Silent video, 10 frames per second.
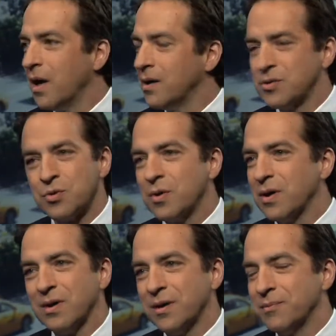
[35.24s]
Uh,
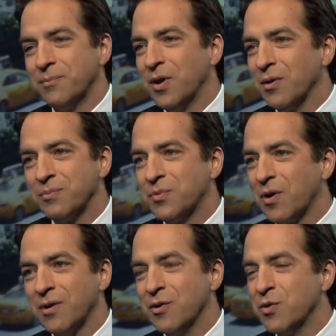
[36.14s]
sure. I, you know,
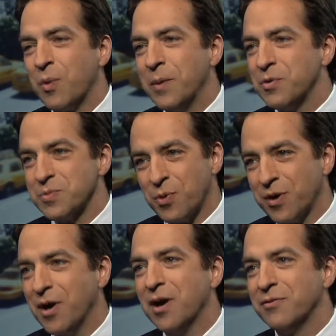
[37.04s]
started newspapers
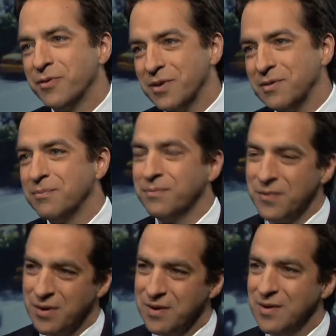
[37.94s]
pretty often,
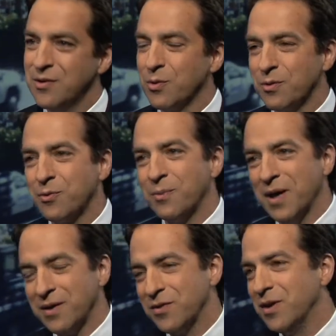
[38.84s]
did a detour through
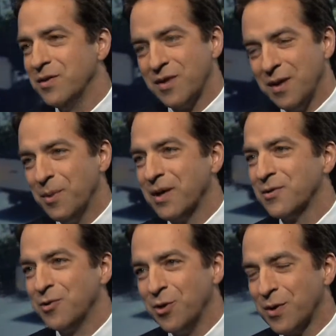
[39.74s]
magazines, came back
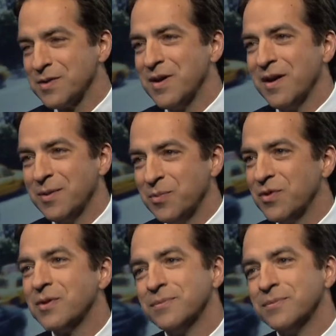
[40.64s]
to the New York Times.